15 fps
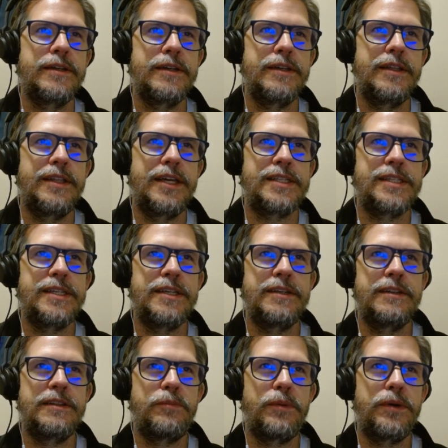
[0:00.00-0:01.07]
And that's the end of
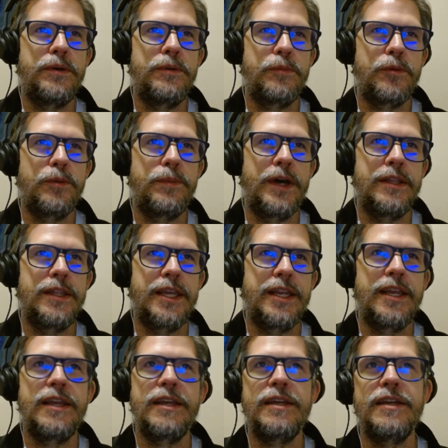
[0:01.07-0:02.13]
the poem, Robot
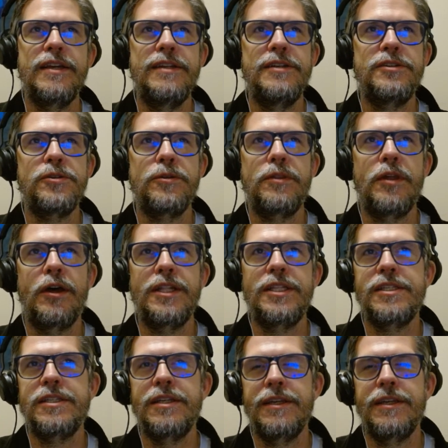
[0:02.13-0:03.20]
Lady. Initial thoughts.